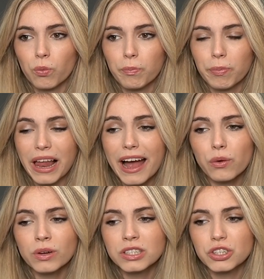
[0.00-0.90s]
black
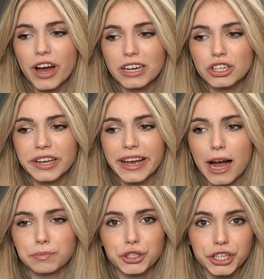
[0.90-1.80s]
wants to actually
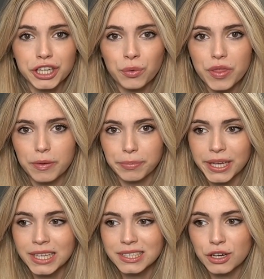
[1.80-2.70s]
capture here with a
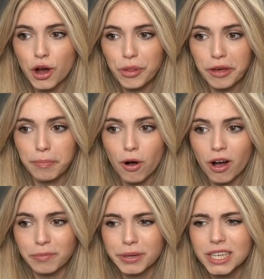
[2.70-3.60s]
piece and not with a
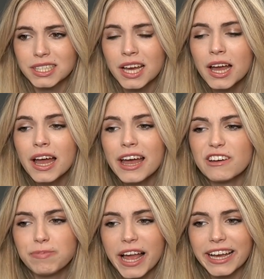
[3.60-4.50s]
pawn, because
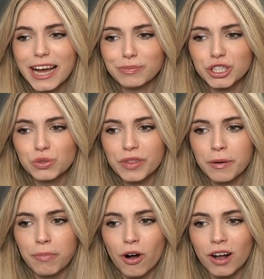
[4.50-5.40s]
if black captures with a
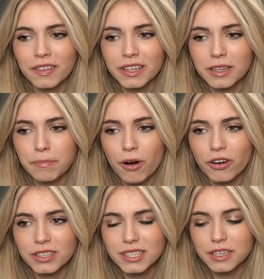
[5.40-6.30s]
pawn, then the
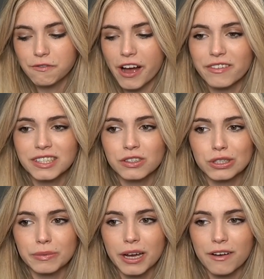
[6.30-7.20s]
pawn on c5 is going
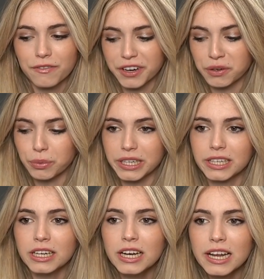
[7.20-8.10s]
to become very
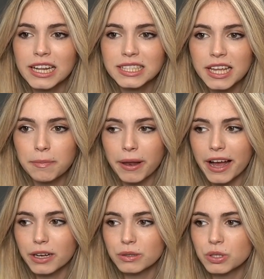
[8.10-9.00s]
weak. Let's say that
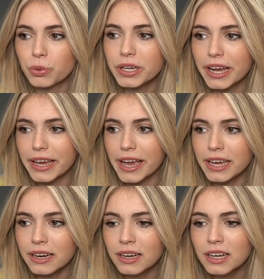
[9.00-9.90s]
black goes queen
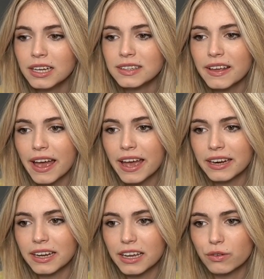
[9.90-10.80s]
a8.
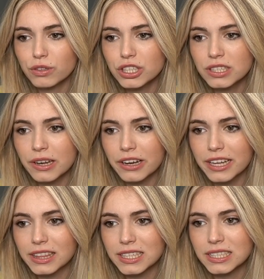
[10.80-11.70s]
Then if we just look
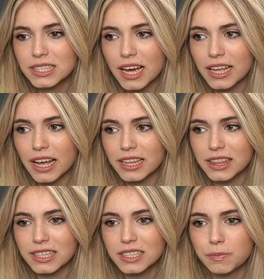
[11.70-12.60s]
at
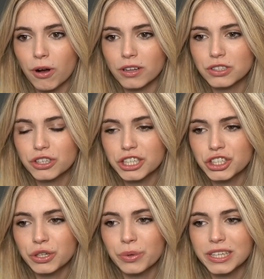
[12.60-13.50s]
this pawn
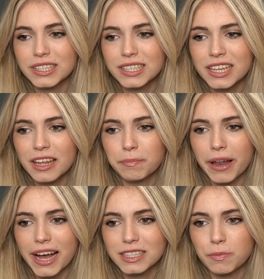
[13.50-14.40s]
structure, we can see that
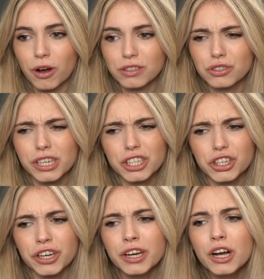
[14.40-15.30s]
black's pawn
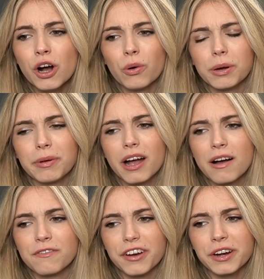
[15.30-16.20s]
structure would
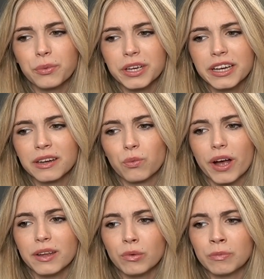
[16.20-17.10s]
become very weak and
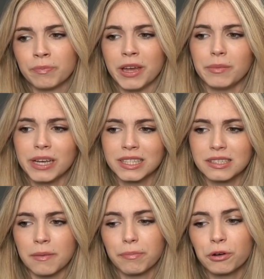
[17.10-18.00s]
white would maybe at
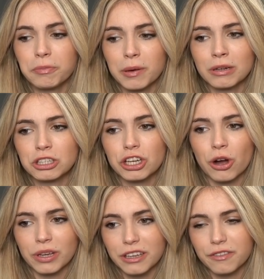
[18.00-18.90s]
some point be able to
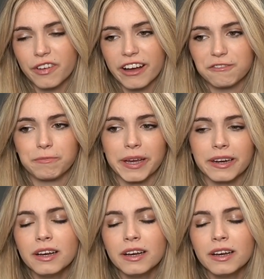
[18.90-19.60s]
go e5. But